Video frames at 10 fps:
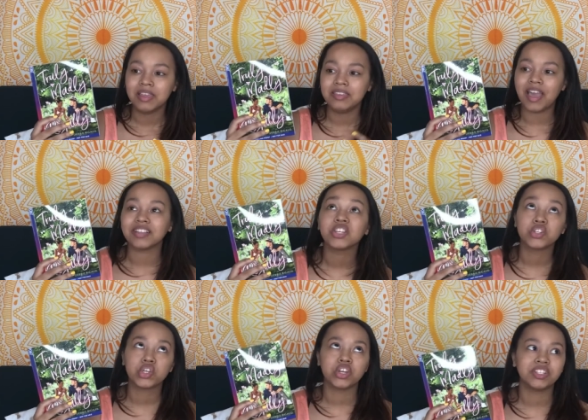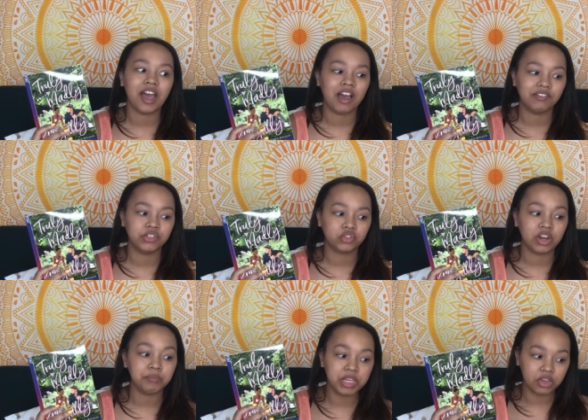yes it's good to have
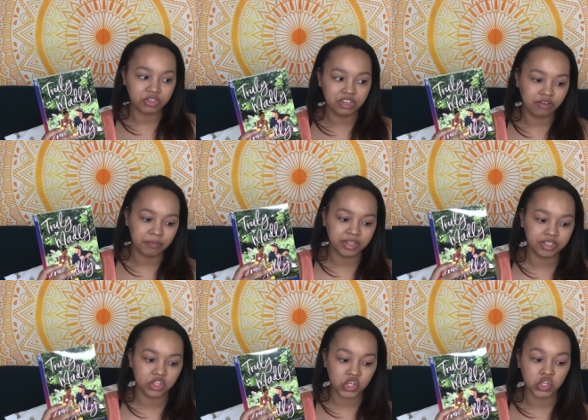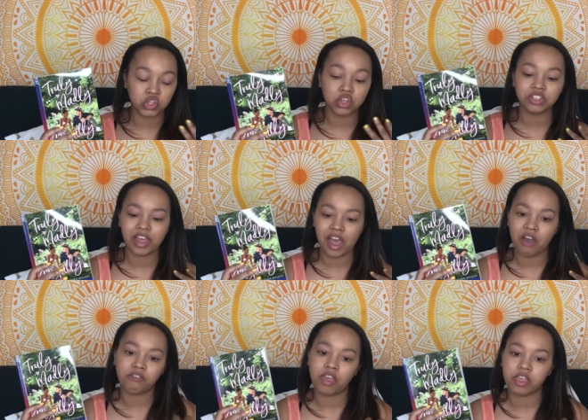straight POC romances it's good to
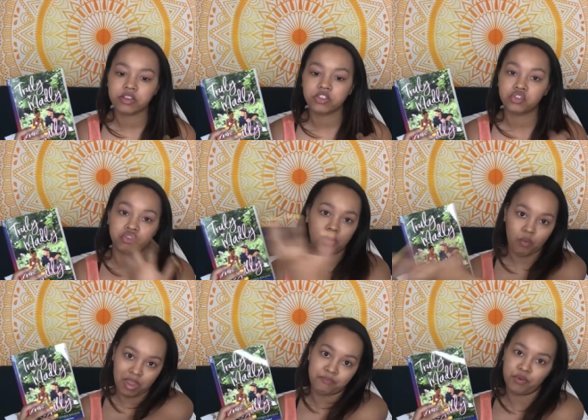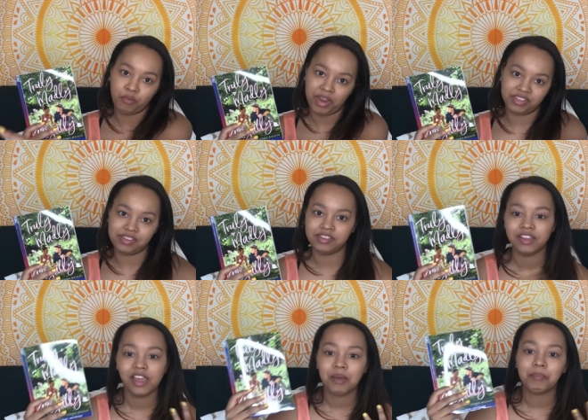have like the straight white romances
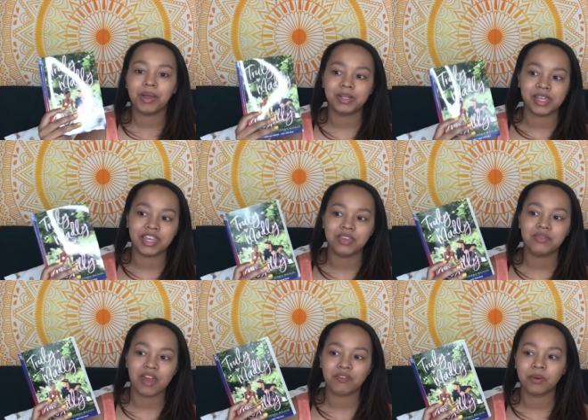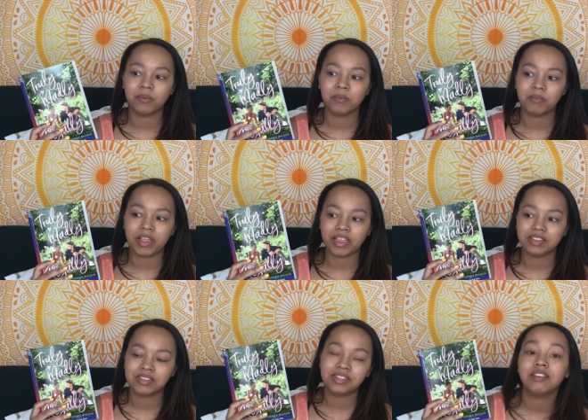but like you never like
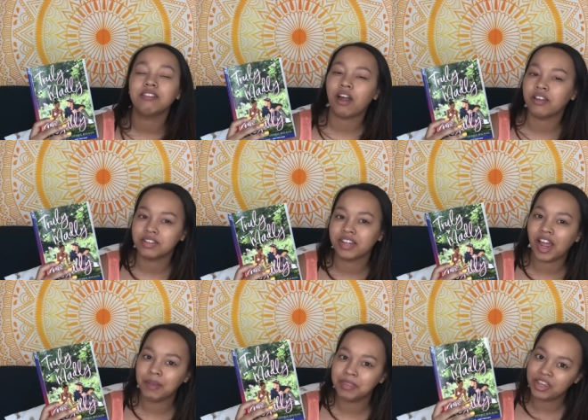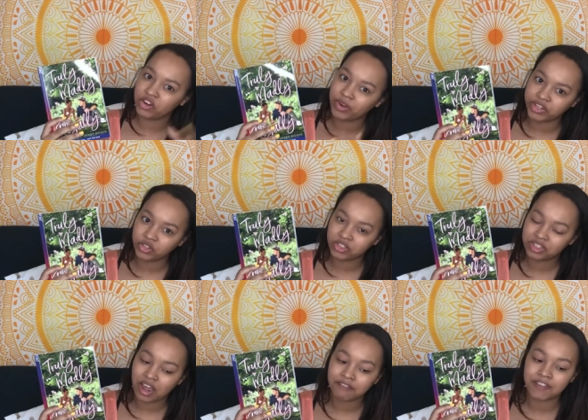see a lot of the time the interracial
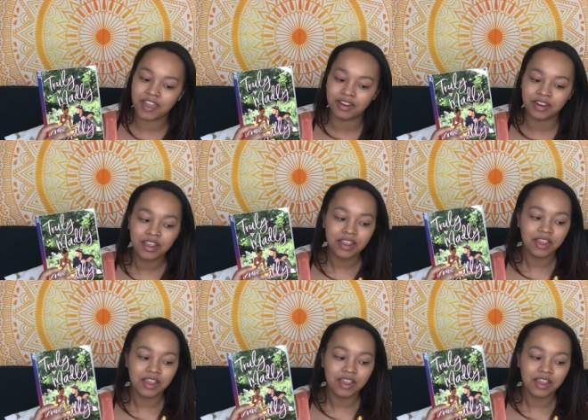stuff and